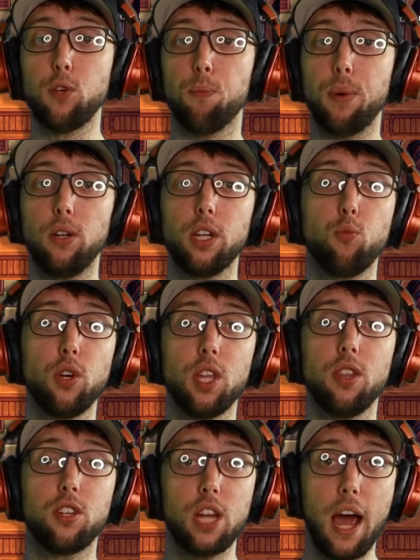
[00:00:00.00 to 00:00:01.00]
you build it
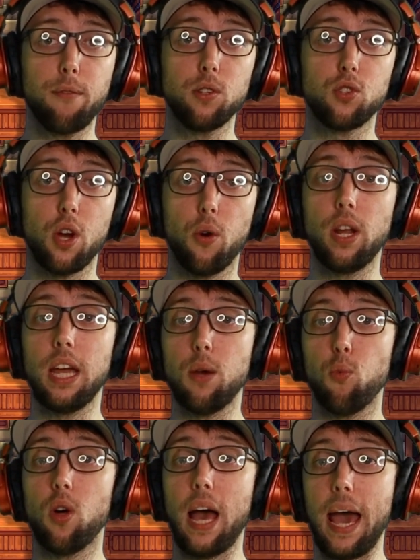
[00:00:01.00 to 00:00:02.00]
within the tavern zone, it
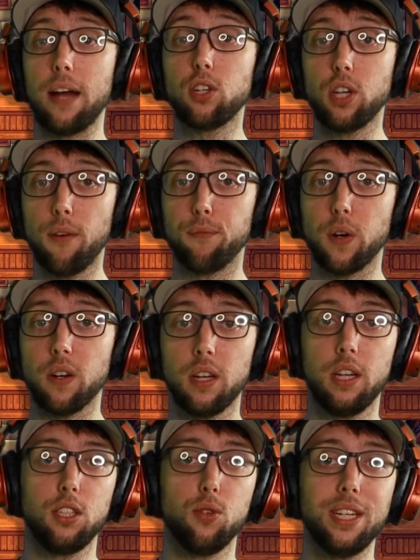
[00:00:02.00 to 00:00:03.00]
will add comfort.
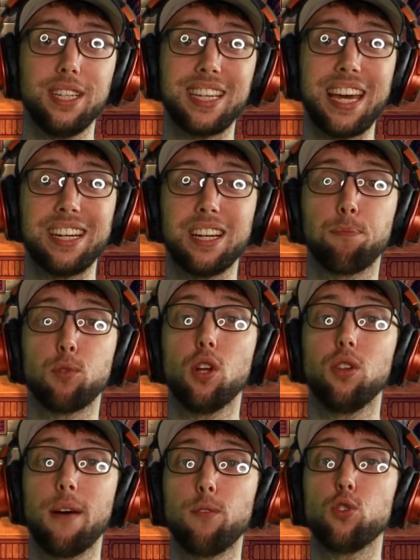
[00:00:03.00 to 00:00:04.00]
You need to get it up to
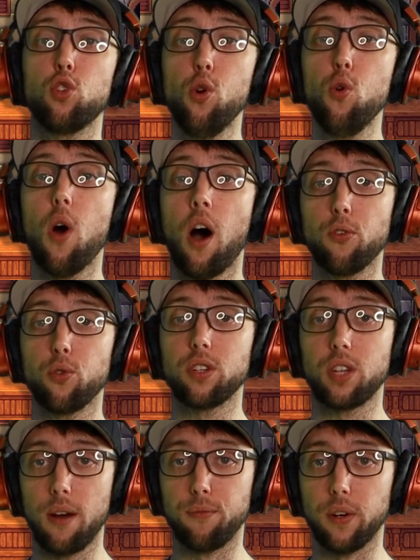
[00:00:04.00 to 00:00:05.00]
level 200
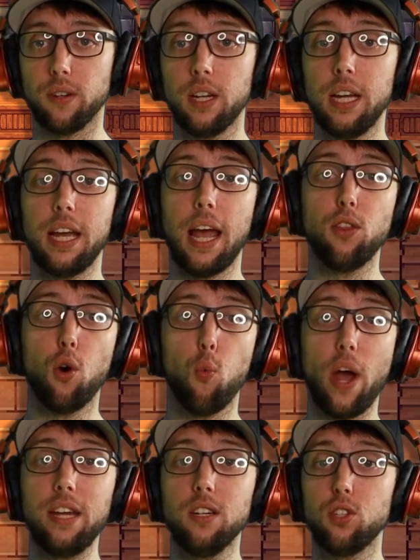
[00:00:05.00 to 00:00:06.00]
comfort. And the
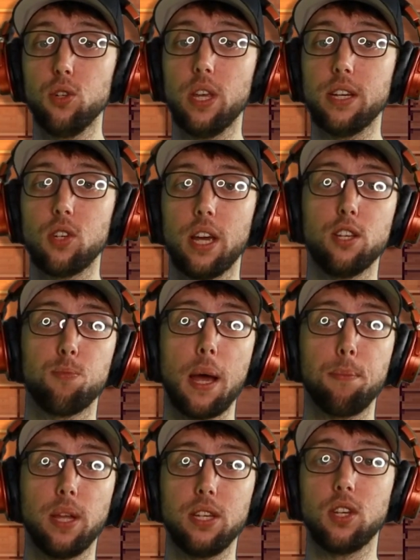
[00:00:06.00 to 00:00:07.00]
way to do this is by
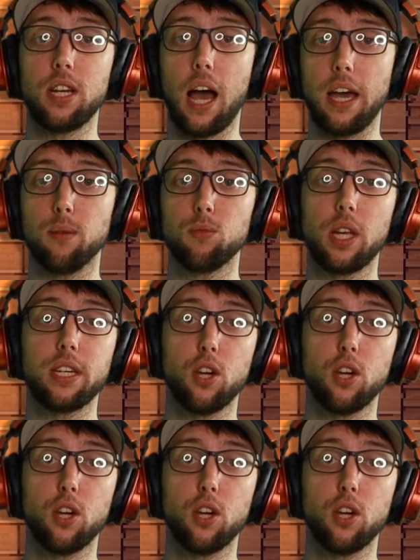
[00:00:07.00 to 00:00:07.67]
placing items like